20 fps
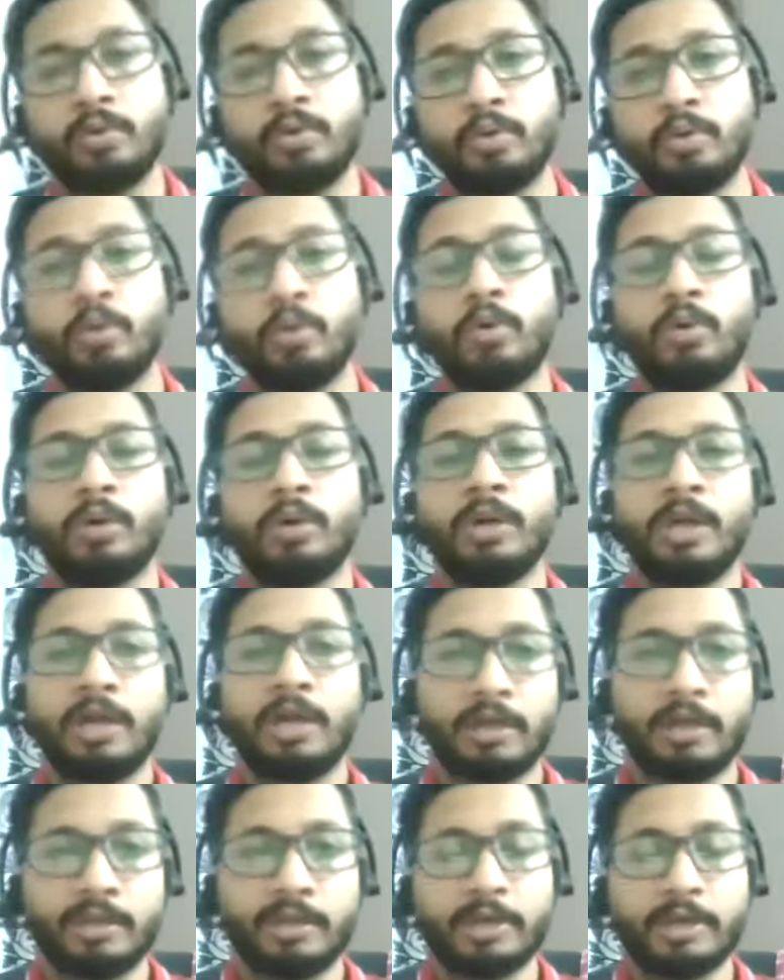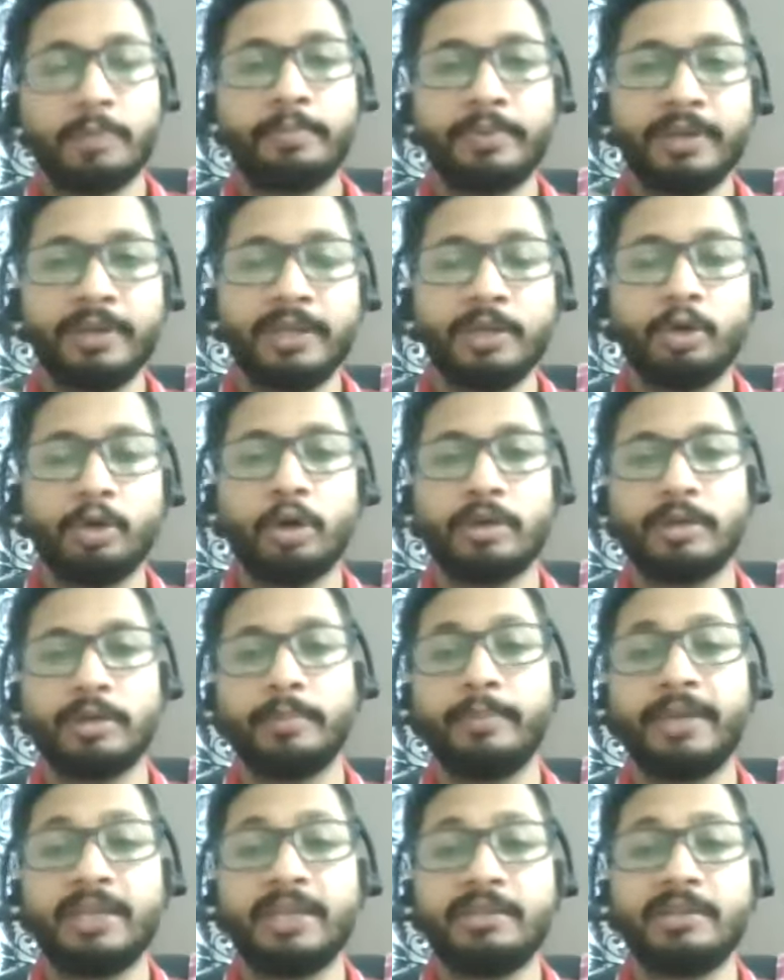so the company got a
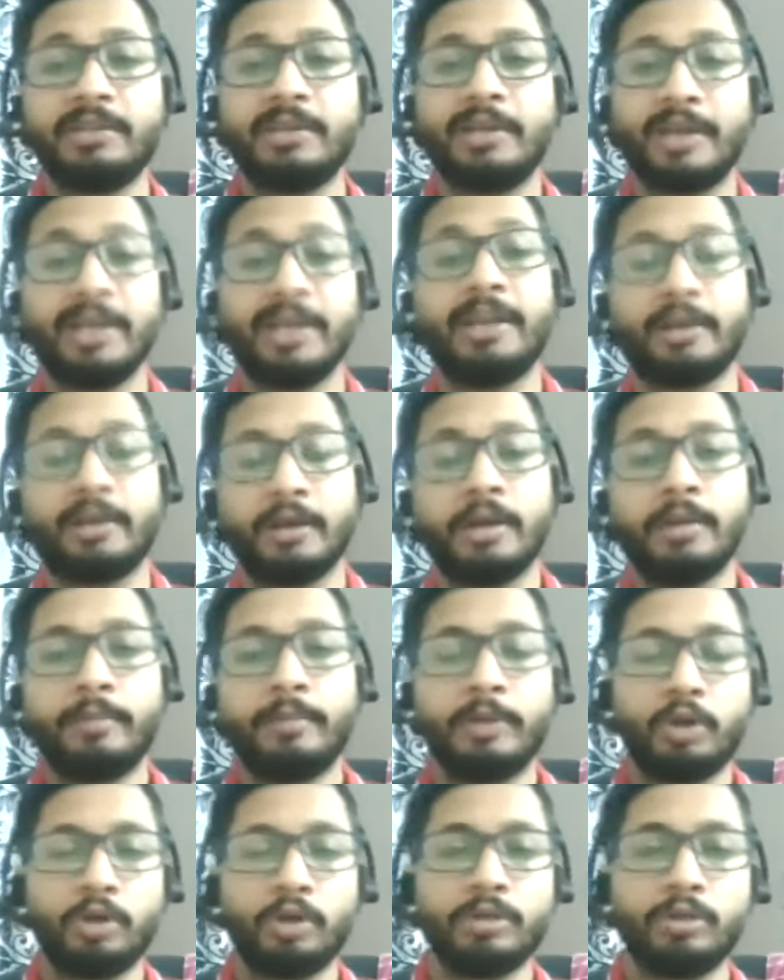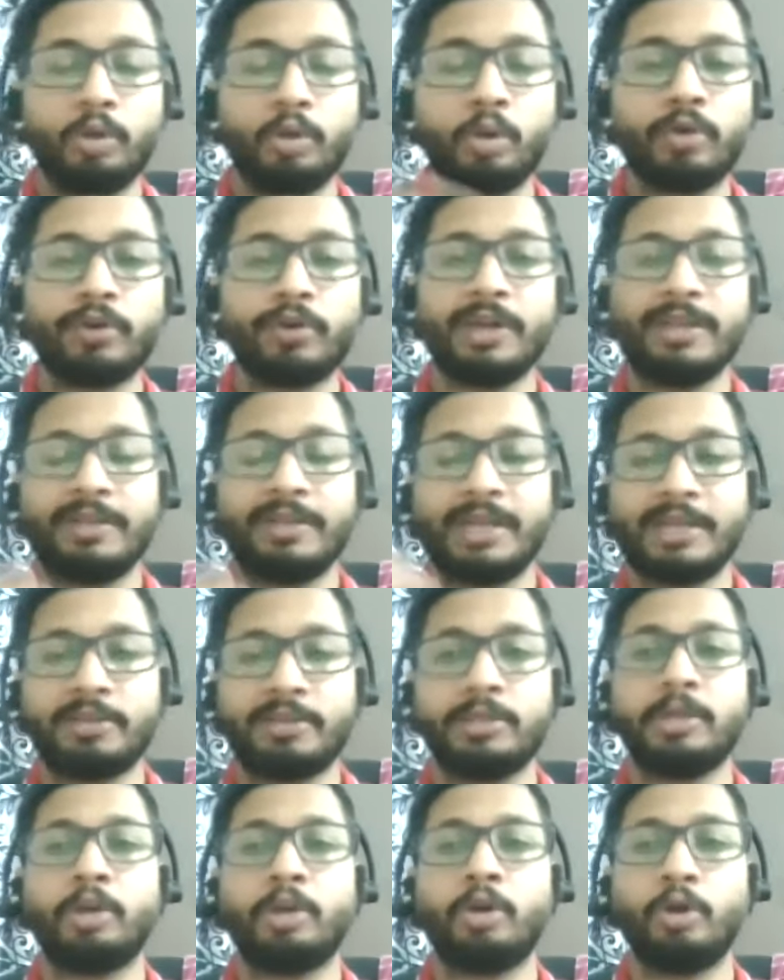major hit because no
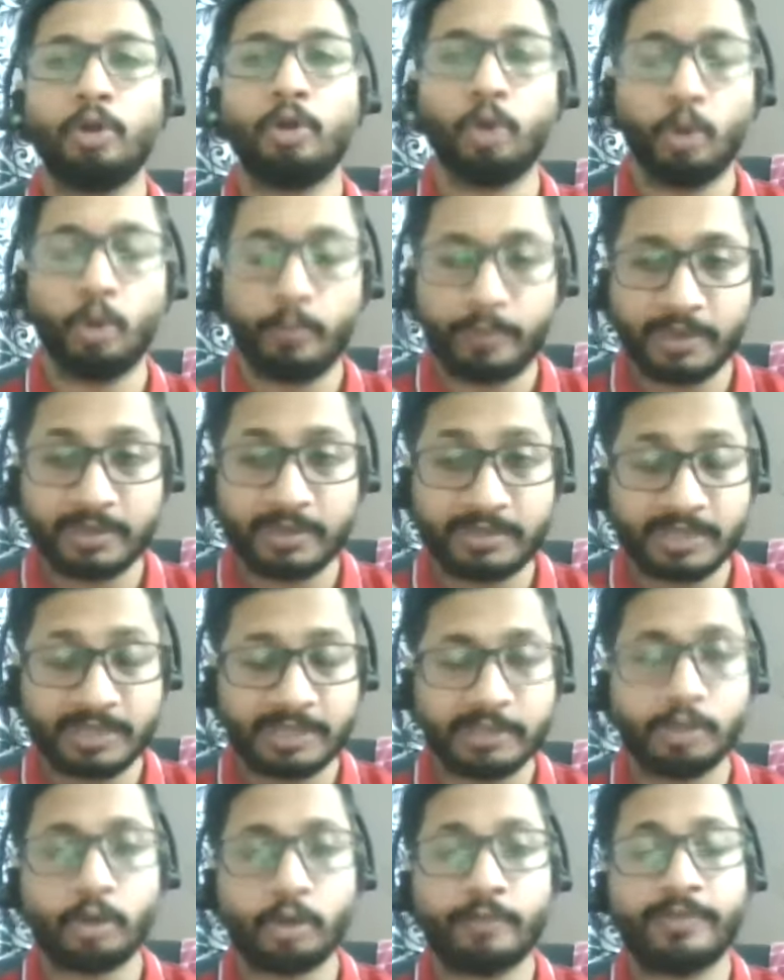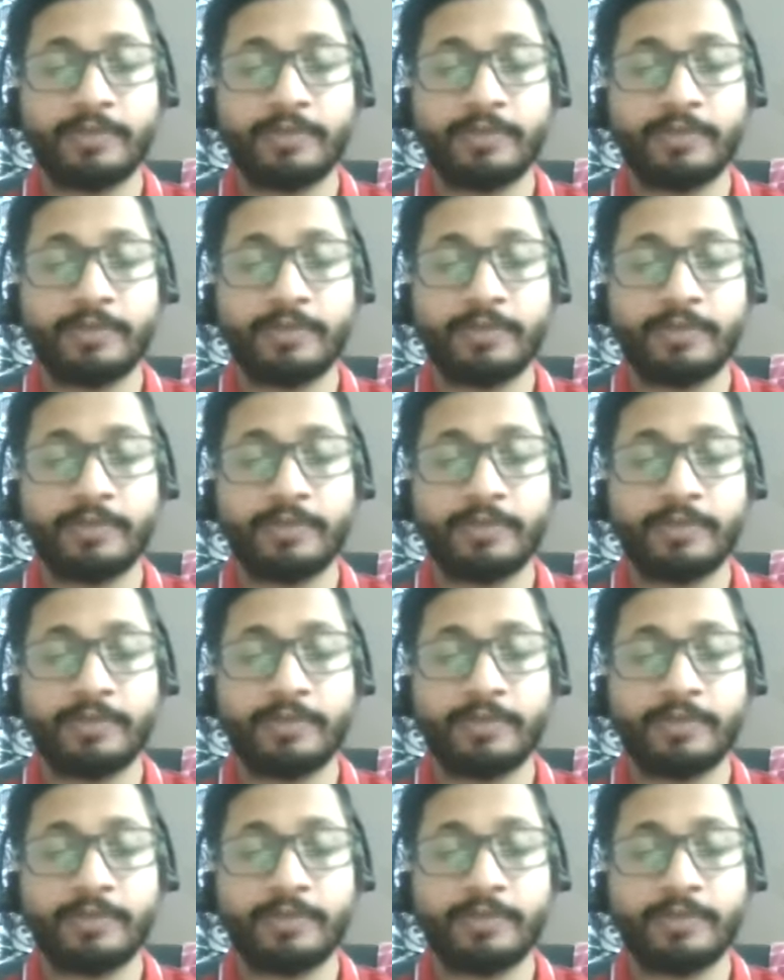transaction or no purchasing of